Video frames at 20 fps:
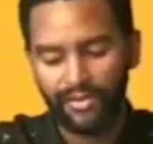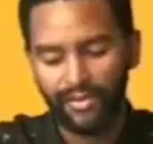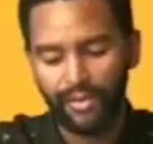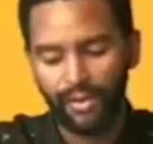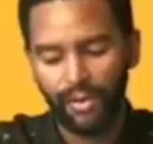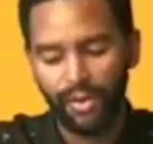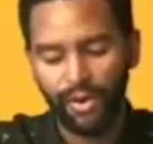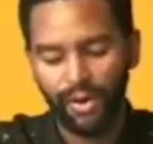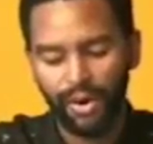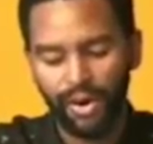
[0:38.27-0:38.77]

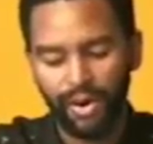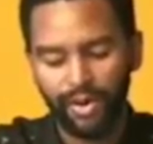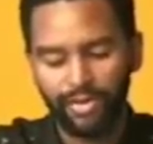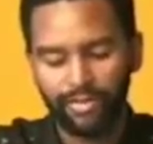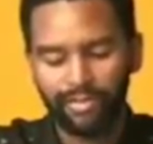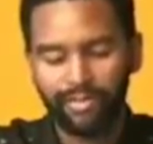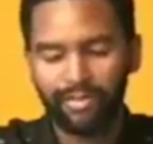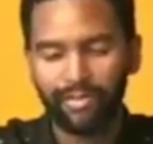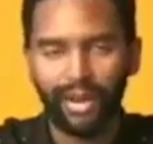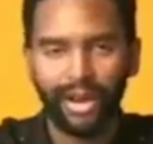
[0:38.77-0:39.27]

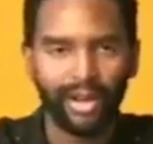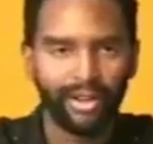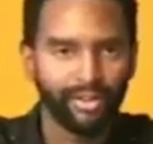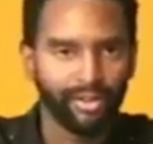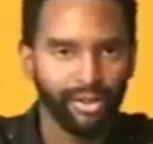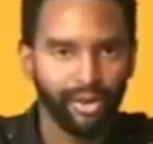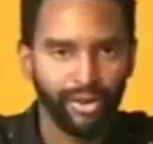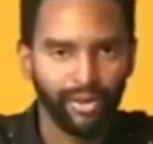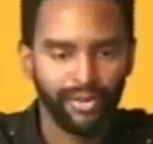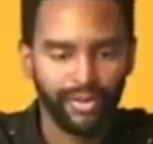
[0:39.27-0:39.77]
for my
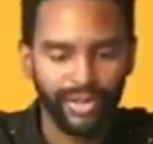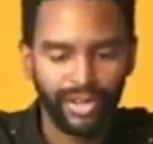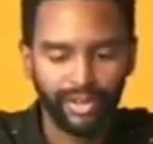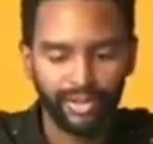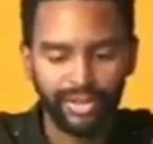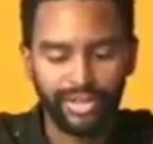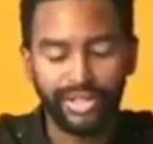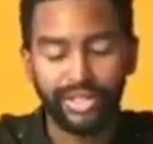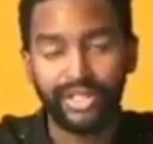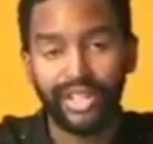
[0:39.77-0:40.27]
Twitter feed,
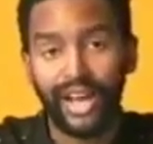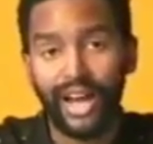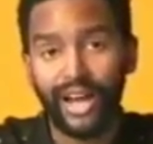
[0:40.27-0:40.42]
which is